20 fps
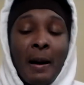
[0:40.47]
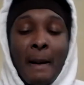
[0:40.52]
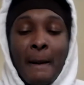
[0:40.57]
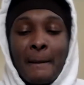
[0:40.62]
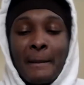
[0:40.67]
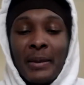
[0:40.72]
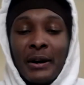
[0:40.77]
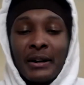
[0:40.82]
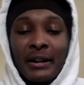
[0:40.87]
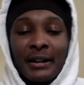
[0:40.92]

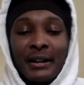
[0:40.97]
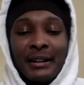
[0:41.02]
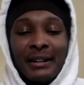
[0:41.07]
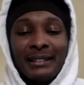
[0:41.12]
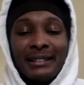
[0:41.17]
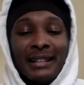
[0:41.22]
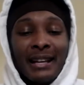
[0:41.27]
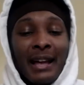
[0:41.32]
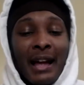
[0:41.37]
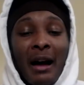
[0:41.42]
But,
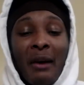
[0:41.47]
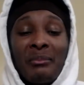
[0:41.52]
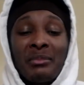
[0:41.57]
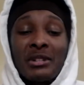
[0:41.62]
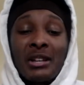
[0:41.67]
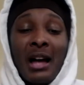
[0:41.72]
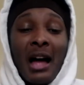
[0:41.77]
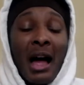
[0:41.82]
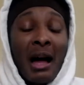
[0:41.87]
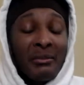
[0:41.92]
yeah, we
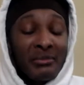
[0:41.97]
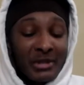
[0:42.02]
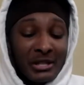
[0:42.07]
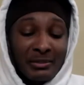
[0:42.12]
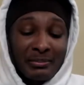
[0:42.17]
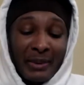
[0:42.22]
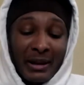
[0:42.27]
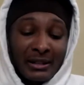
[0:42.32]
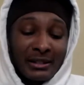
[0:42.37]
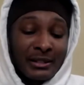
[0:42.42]

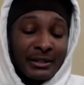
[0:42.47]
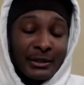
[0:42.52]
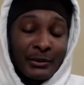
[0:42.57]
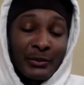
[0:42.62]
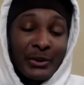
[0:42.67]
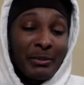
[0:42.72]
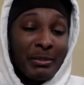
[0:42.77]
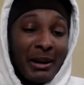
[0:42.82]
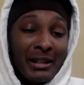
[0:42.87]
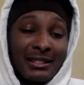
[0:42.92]
about
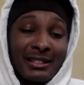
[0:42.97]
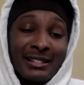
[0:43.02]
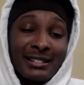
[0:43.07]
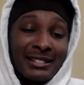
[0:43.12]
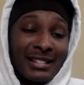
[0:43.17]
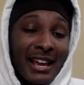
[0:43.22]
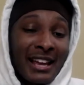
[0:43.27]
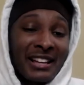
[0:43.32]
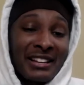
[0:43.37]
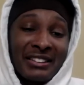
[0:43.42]
to
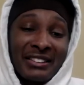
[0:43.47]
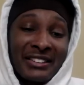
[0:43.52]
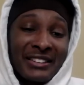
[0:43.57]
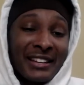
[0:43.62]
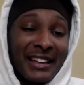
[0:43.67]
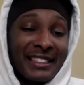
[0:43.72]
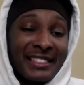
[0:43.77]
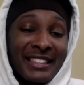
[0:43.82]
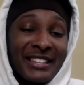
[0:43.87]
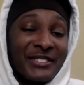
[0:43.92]
take a look
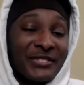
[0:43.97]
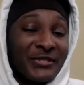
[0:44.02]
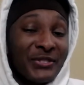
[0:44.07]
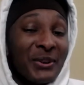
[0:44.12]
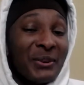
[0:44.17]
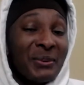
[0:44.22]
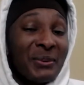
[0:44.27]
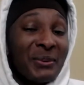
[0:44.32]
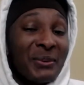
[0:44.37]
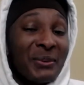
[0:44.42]
at this
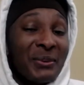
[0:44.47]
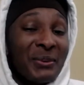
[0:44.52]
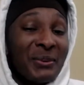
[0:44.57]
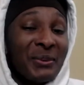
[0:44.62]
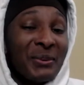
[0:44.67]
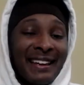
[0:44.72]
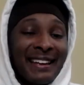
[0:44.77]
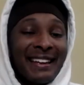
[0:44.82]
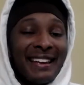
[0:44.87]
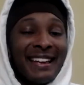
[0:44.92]
footwork,
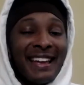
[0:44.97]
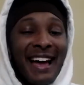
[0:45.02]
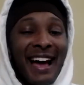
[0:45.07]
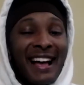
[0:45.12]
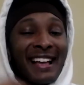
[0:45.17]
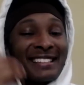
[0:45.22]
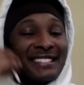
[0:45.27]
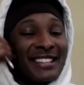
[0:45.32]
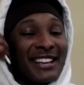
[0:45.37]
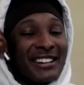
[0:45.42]
man. I
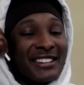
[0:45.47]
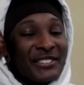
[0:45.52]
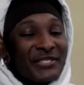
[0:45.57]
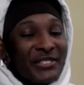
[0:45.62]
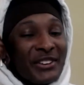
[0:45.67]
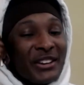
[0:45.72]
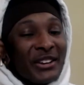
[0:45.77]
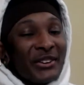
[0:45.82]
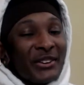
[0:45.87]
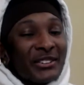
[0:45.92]
saw this
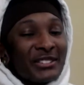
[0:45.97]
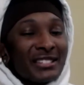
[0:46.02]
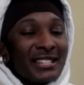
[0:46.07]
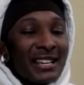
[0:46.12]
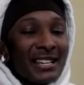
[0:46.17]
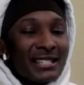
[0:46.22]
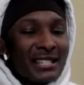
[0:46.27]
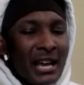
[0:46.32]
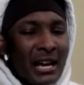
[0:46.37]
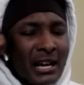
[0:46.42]
video on
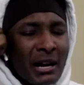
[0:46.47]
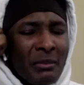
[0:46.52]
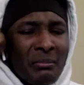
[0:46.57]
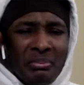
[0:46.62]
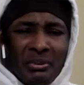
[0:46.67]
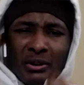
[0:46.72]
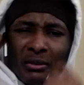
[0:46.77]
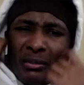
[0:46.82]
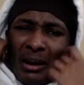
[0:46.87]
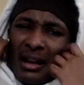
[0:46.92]
TikTok. I'm
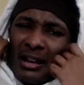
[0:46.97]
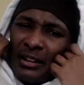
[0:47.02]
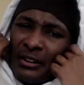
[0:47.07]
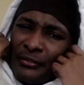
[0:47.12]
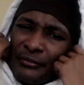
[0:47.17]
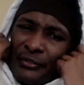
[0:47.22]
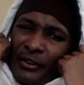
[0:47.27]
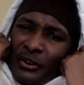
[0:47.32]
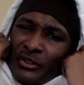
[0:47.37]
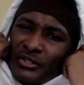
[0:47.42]
putting my
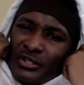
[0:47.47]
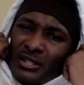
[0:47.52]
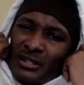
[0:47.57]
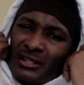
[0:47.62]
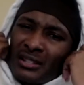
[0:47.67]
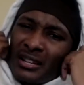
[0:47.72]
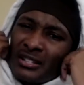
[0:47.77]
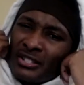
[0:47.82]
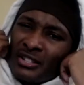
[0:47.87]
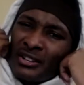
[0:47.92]
earphones just
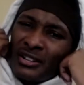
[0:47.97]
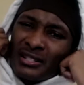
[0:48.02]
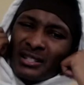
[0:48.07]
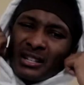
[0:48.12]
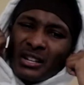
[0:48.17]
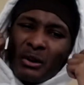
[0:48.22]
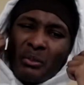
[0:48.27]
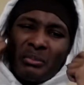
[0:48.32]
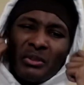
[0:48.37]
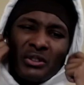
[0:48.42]
because there is a
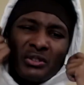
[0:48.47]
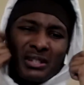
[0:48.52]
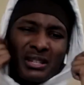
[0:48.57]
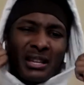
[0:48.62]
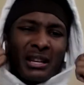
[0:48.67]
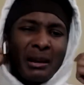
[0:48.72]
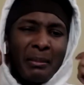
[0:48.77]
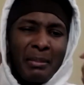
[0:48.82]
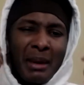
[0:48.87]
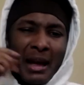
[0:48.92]
little music in
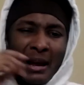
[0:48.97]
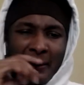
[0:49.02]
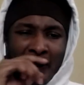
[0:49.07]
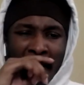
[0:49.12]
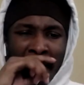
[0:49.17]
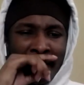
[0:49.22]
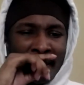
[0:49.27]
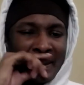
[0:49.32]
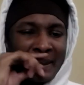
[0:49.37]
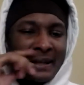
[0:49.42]
the
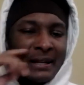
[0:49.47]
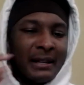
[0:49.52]
background.